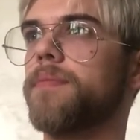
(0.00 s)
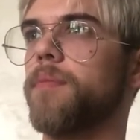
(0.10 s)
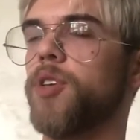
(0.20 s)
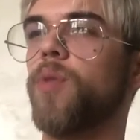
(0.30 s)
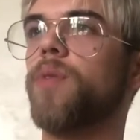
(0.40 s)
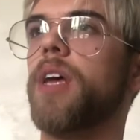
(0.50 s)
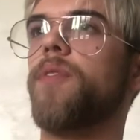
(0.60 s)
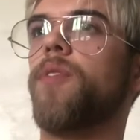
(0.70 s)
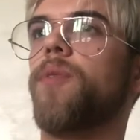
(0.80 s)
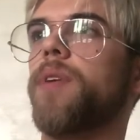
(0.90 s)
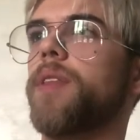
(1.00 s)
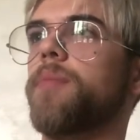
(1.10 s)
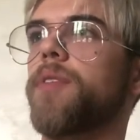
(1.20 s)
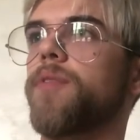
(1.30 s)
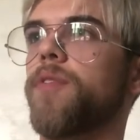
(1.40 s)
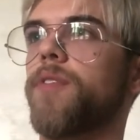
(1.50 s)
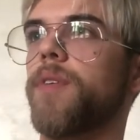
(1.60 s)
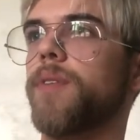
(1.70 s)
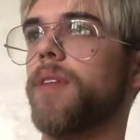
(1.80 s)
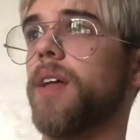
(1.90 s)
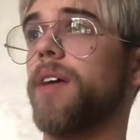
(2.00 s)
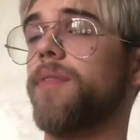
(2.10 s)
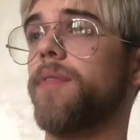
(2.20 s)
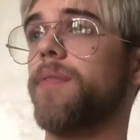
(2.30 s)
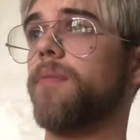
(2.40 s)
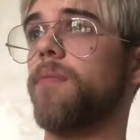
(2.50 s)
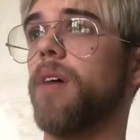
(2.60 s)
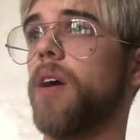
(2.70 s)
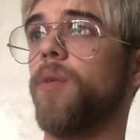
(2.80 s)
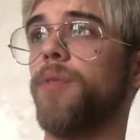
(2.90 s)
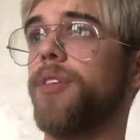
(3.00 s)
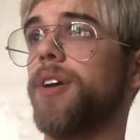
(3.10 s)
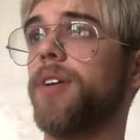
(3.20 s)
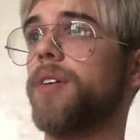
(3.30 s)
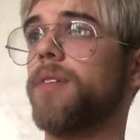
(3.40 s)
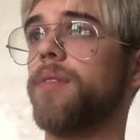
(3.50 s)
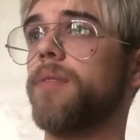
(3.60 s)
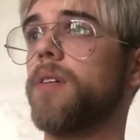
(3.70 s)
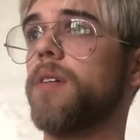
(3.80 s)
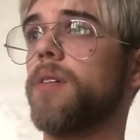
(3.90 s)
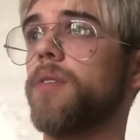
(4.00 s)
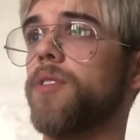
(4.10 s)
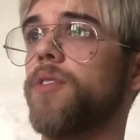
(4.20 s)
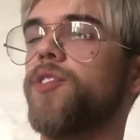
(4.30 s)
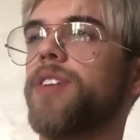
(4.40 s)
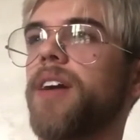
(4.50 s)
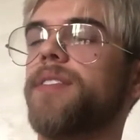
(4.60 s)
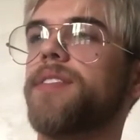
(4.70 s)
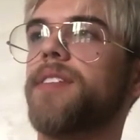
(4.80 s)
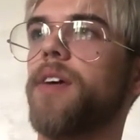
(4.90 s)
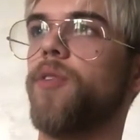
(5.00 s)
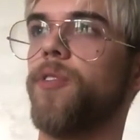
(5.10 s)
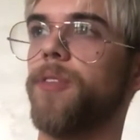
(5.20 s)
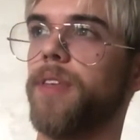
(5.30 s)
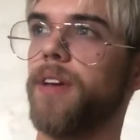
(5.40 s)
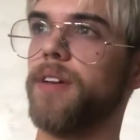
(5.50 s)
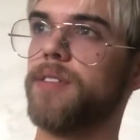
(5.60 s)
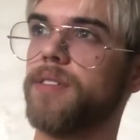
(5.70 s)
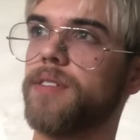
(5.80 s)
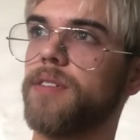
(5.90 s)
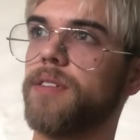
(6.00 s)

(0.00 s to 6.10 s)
But you will never really be fulfilled in life, I don't think. You just kind of settle for things.